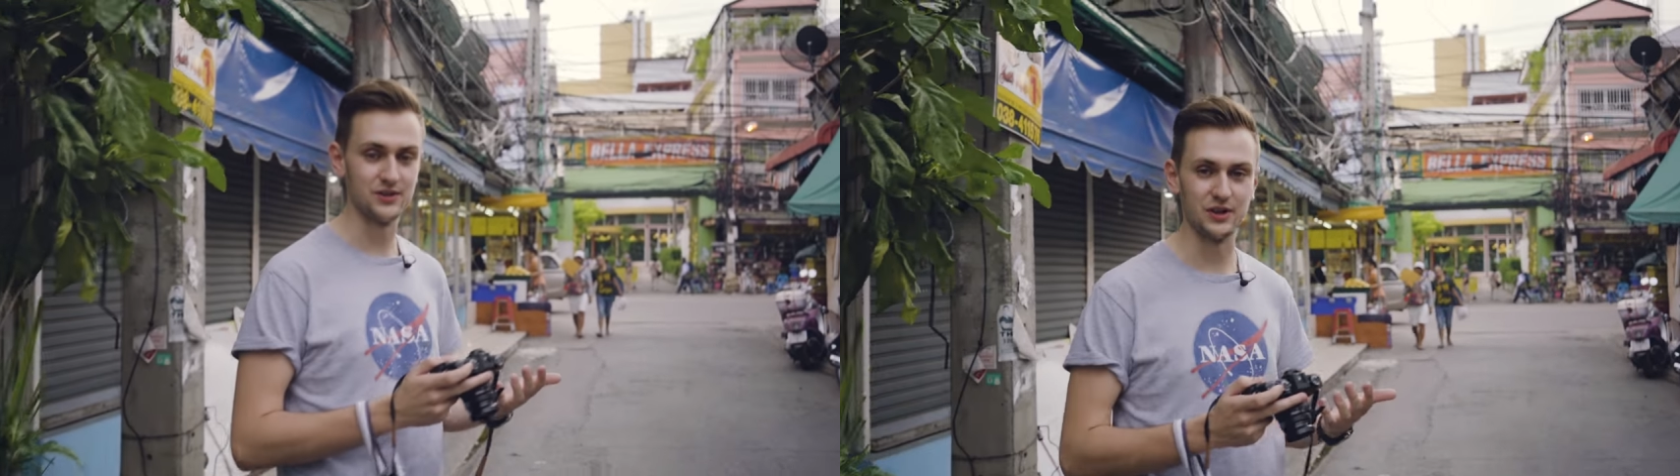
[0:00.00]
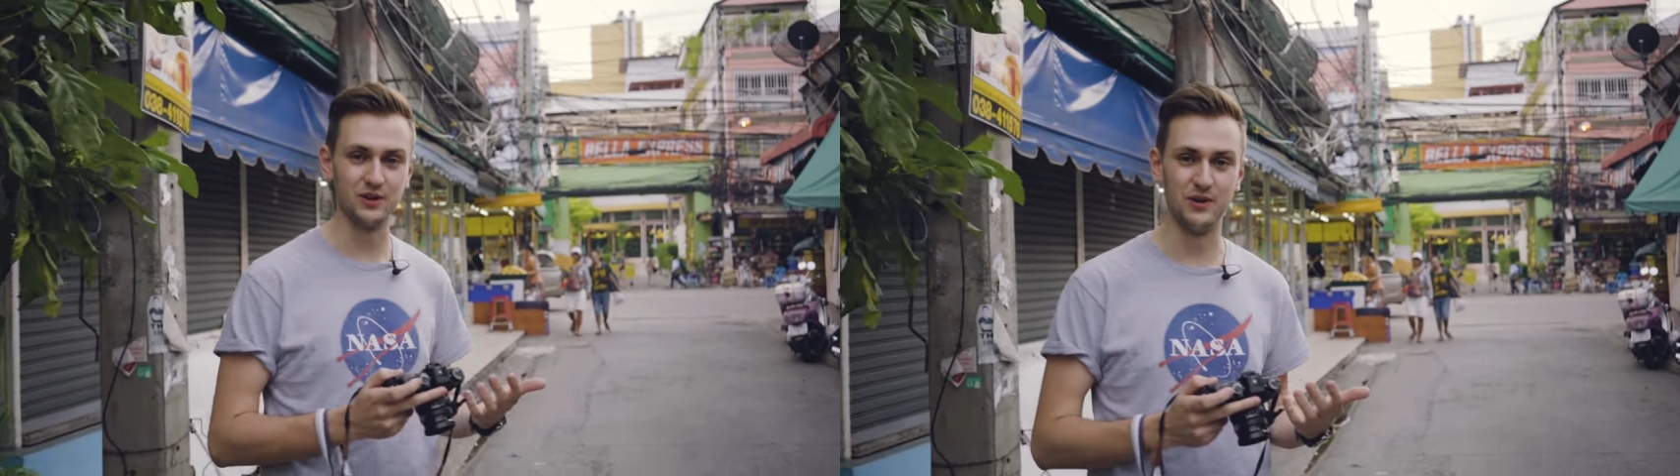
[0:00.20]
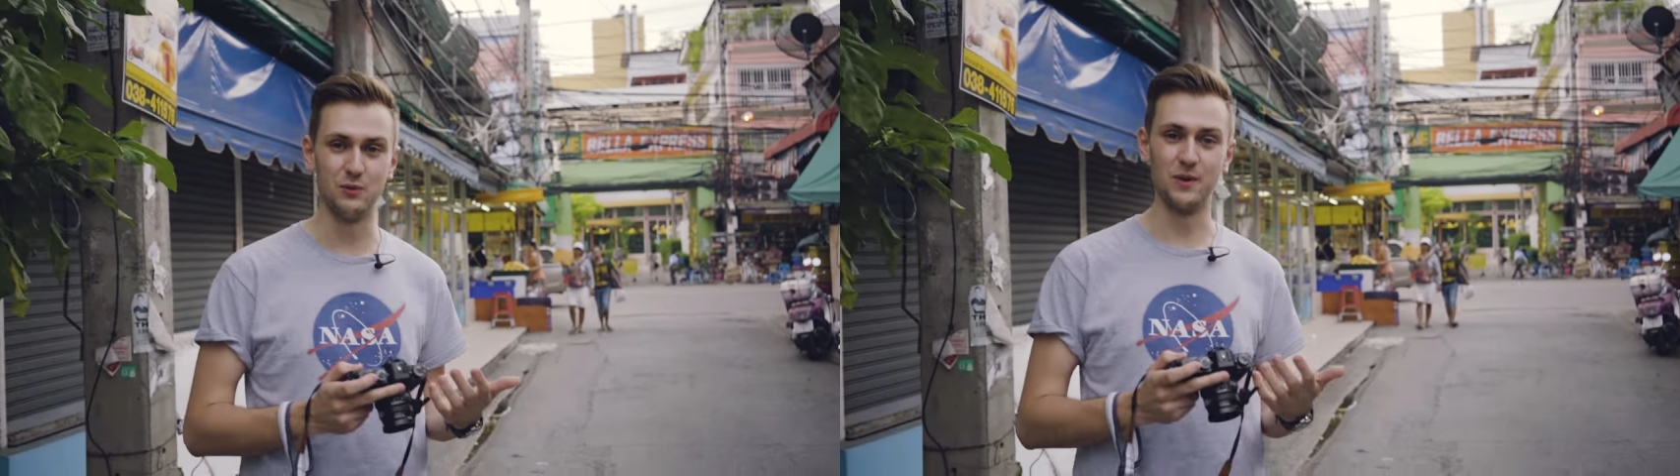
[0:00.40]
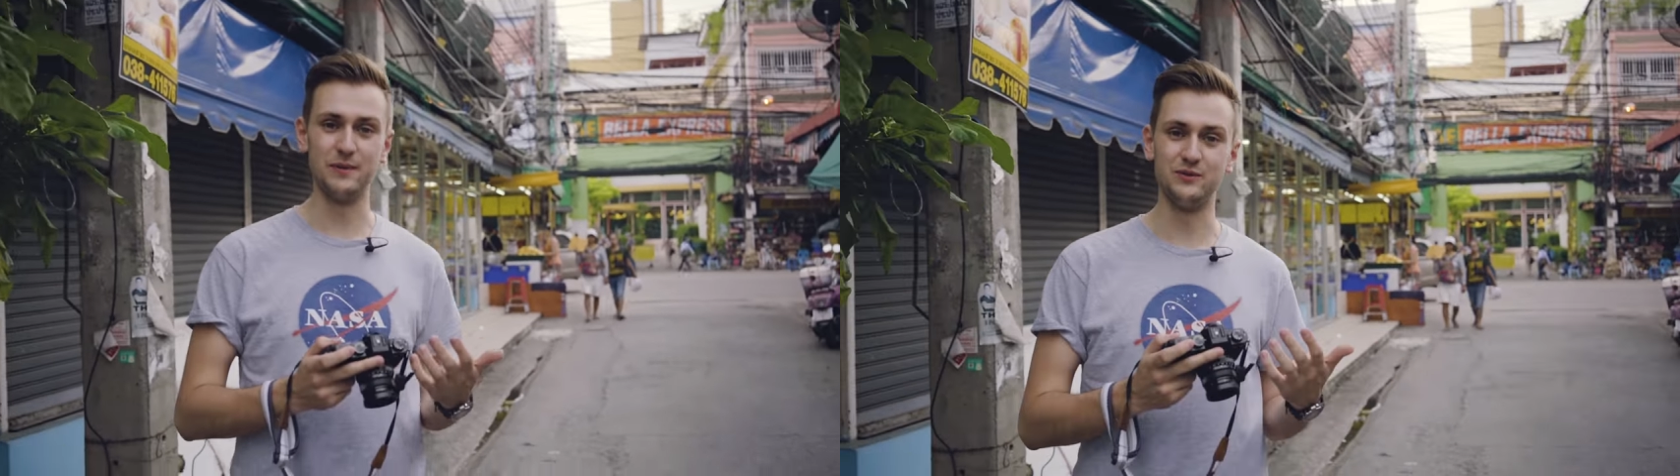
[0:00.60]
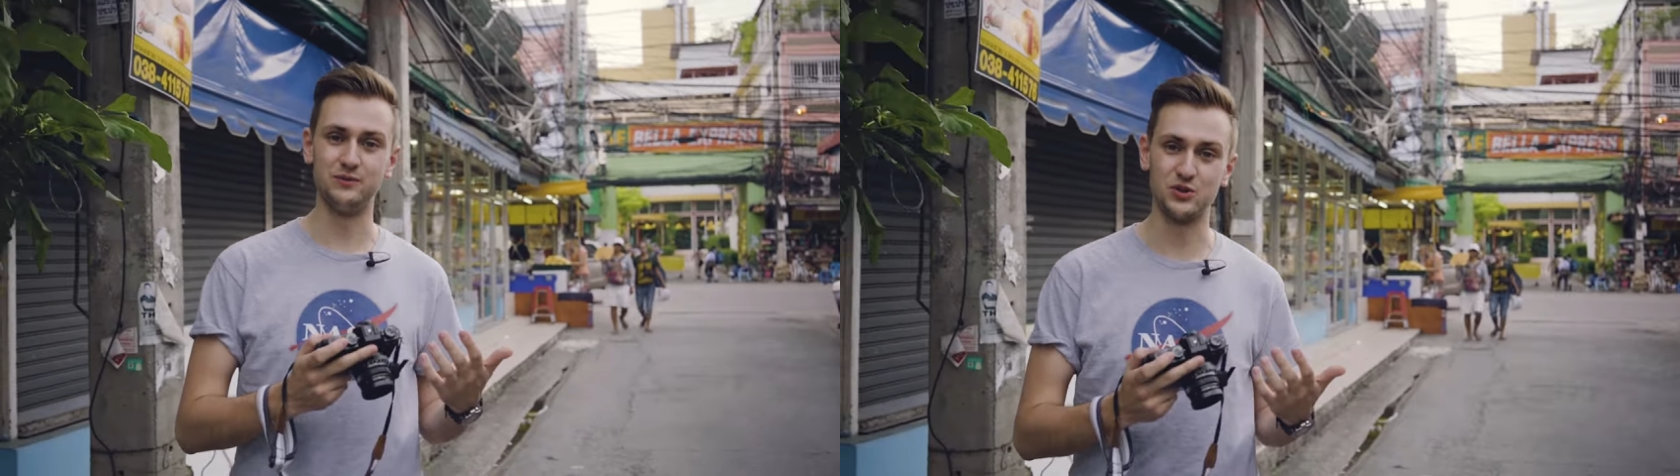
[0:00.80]
So I don't really want
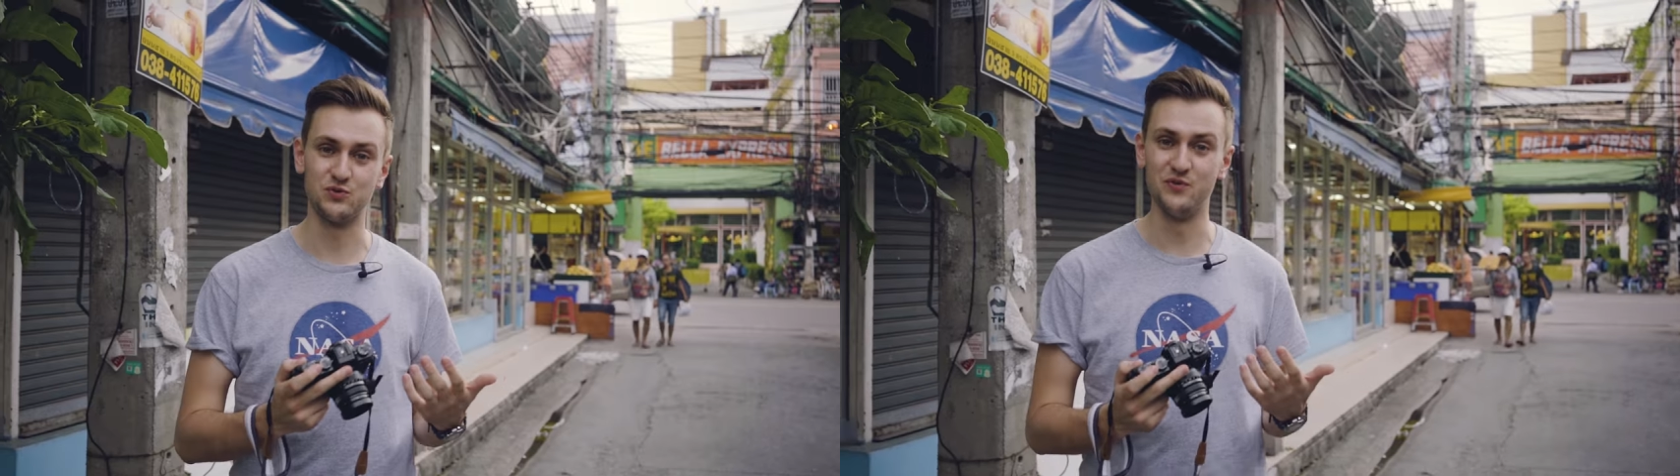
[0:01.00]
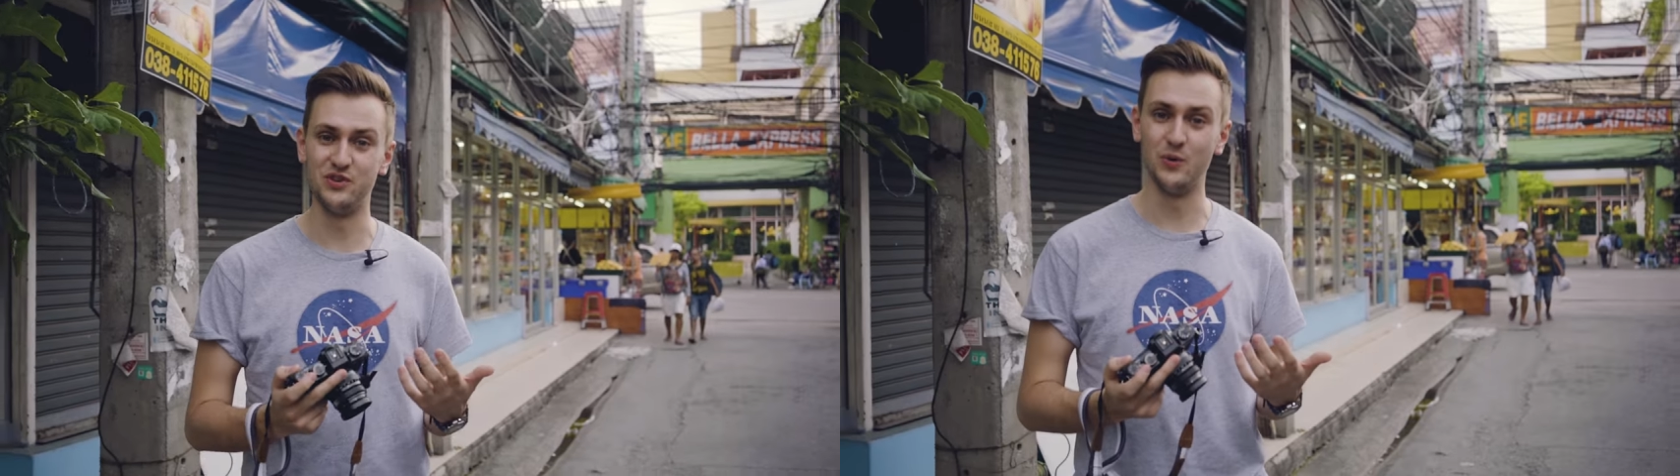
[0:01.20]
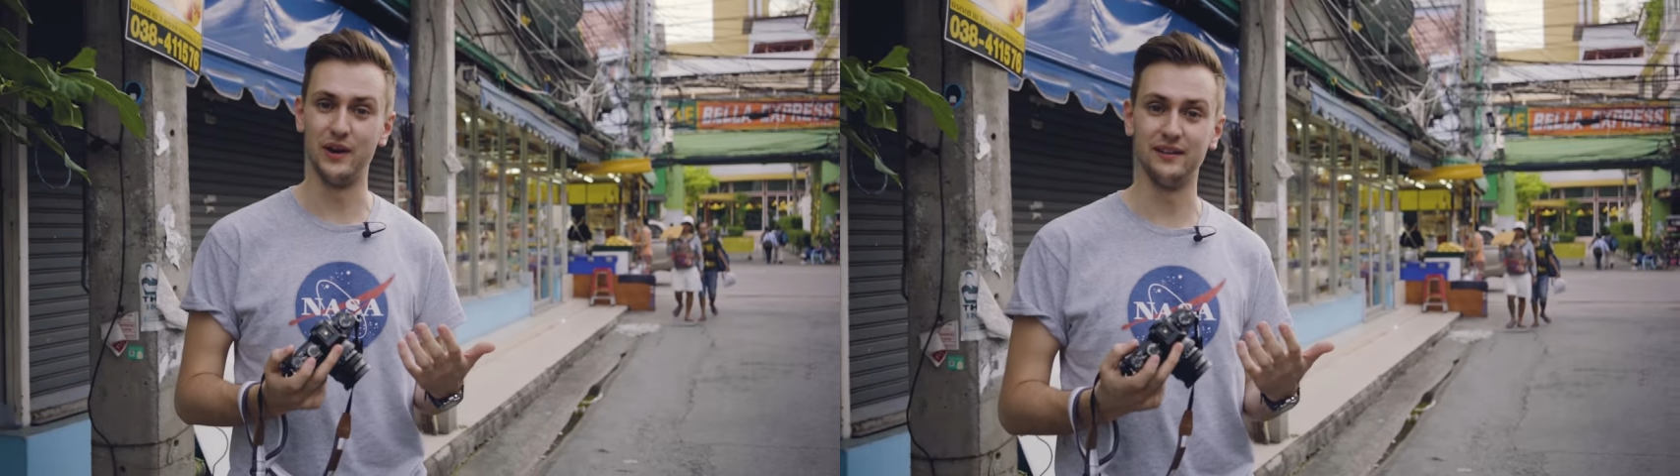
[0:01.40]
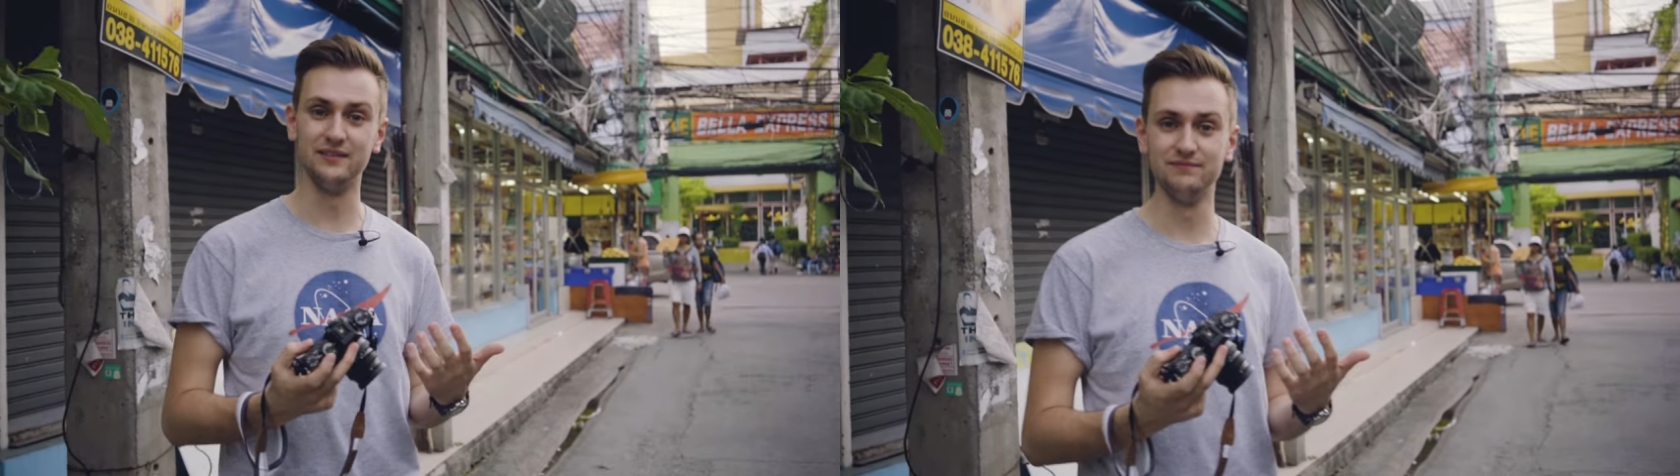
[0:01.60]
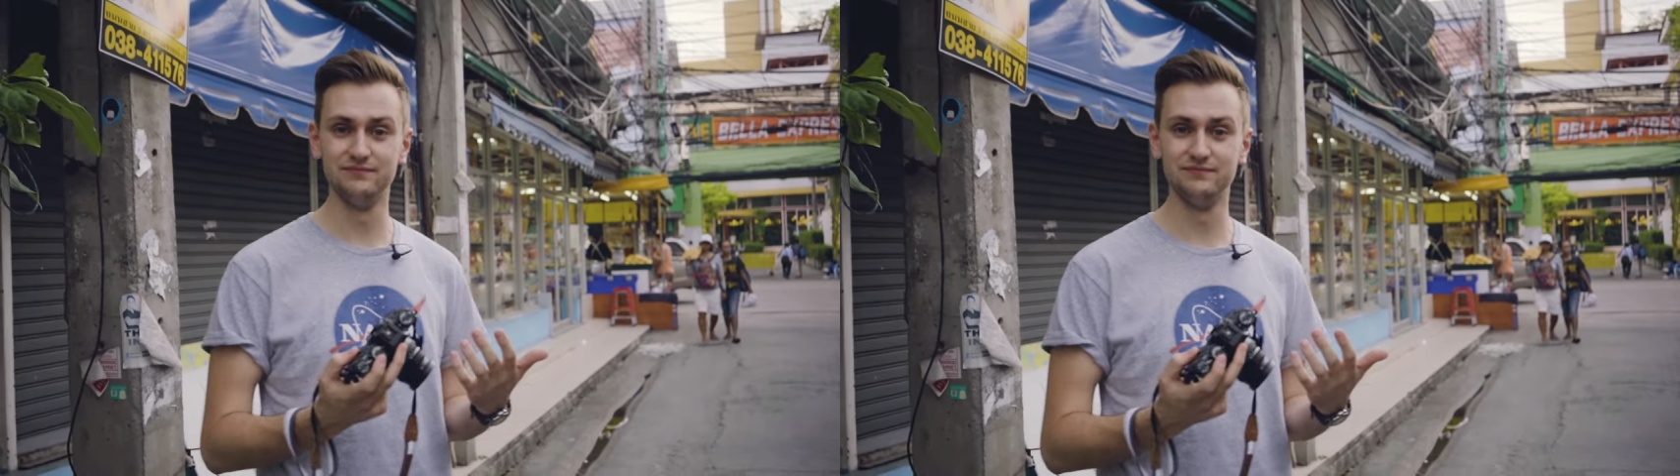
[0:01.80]
to be just reviewing,